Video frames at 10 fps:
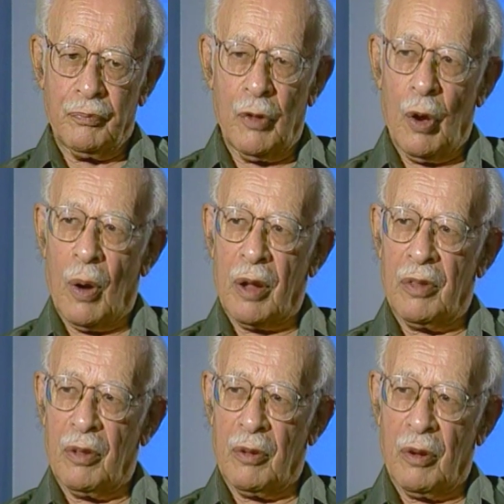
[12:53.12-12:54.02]
No, I
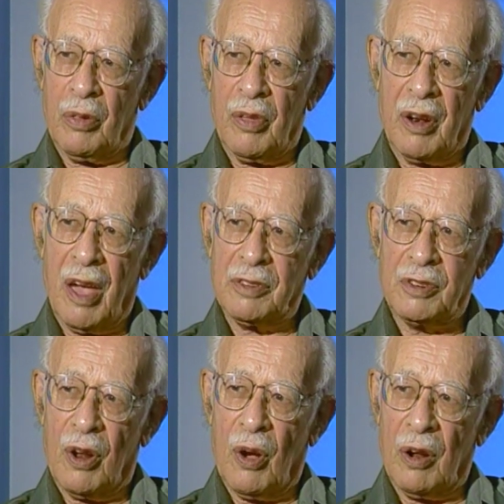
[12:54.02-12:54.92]
don't think it
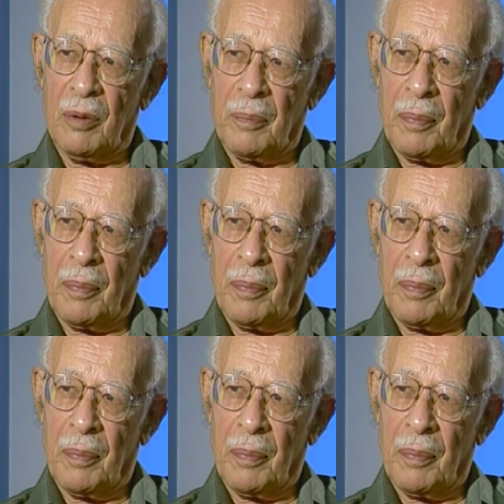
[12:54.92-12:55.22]
has at all.